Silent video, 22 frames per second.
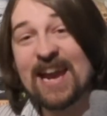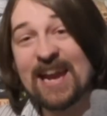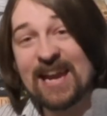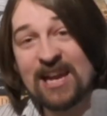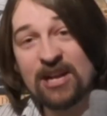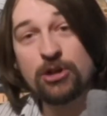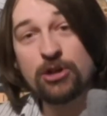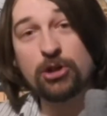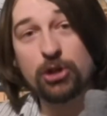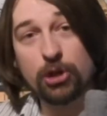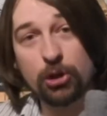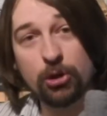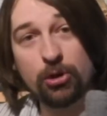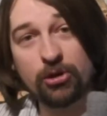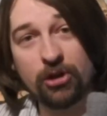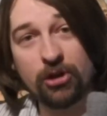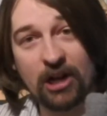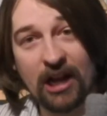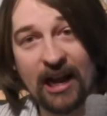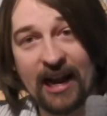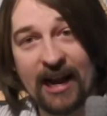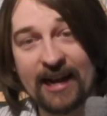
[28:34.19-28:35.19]
into
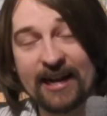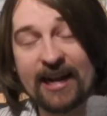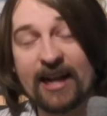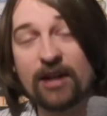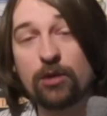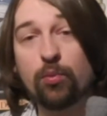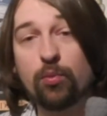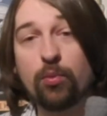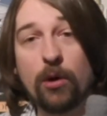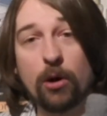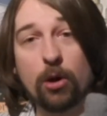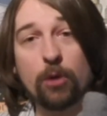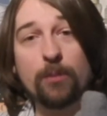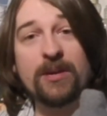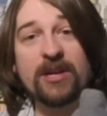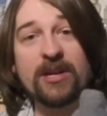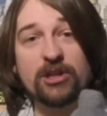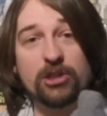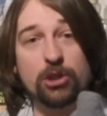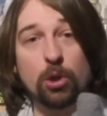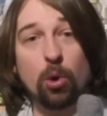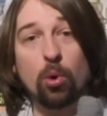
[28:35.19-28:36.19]
the clan and will
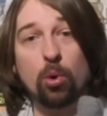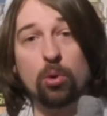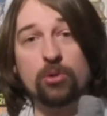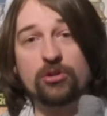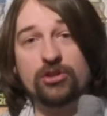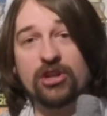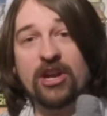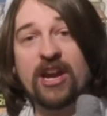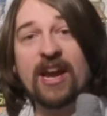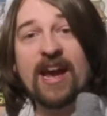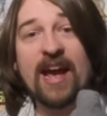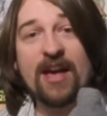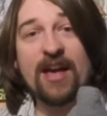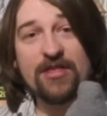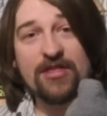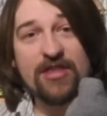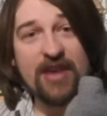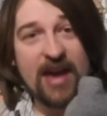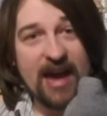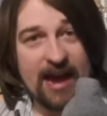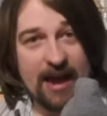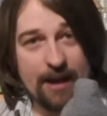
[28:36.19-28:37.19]
be taught
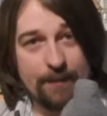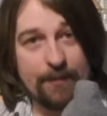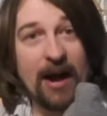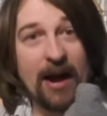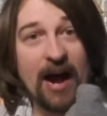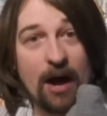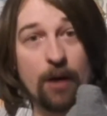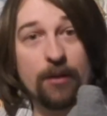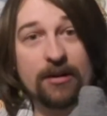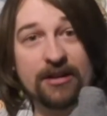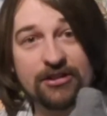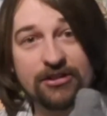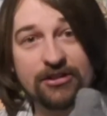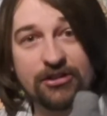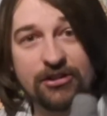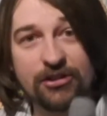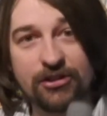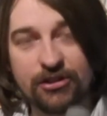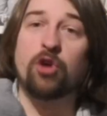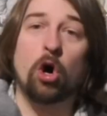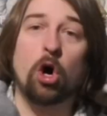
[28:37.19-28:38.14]
their powers.